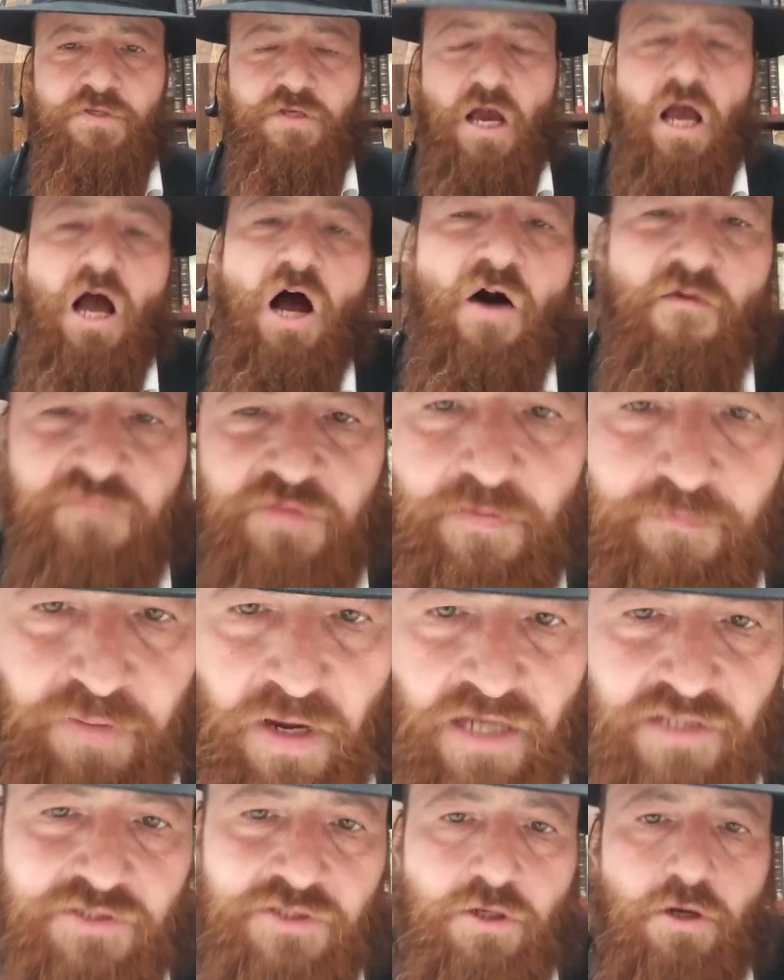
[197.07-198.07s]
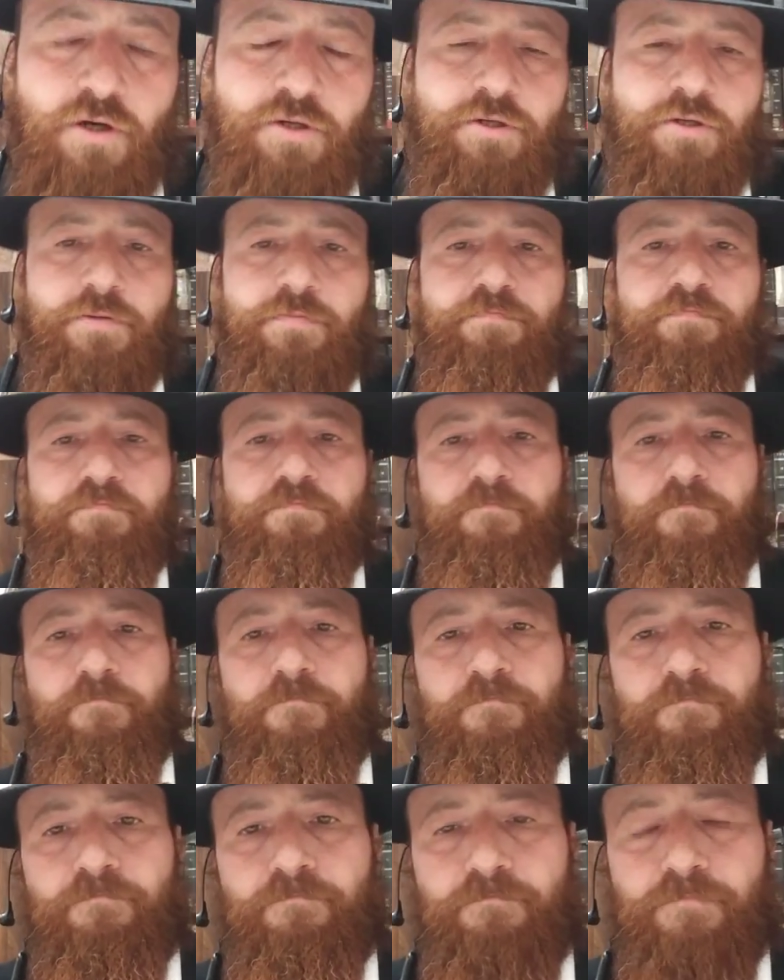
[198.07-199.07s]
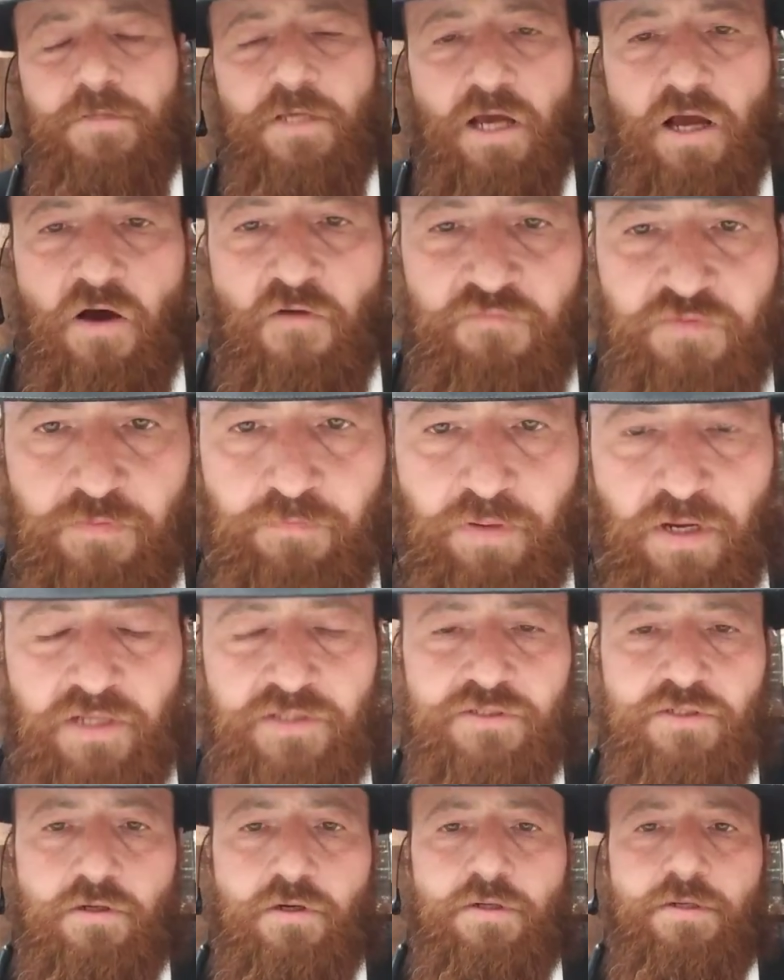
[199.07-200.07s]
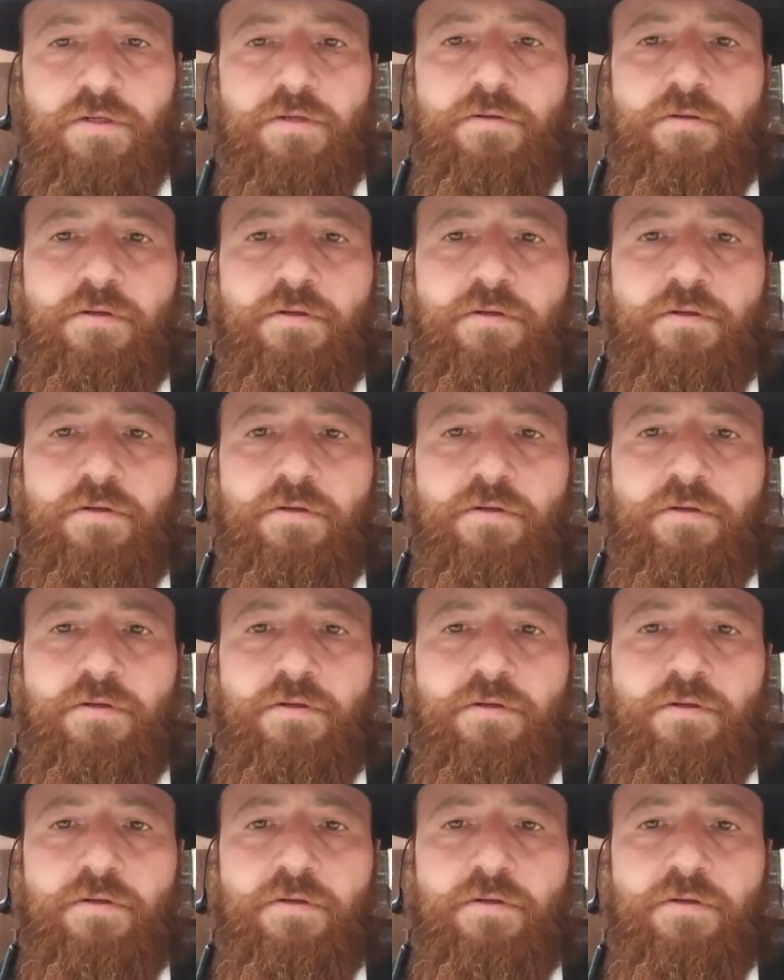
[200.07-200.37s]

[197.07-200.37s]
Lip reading: Your health depends on it. Your health depends on it.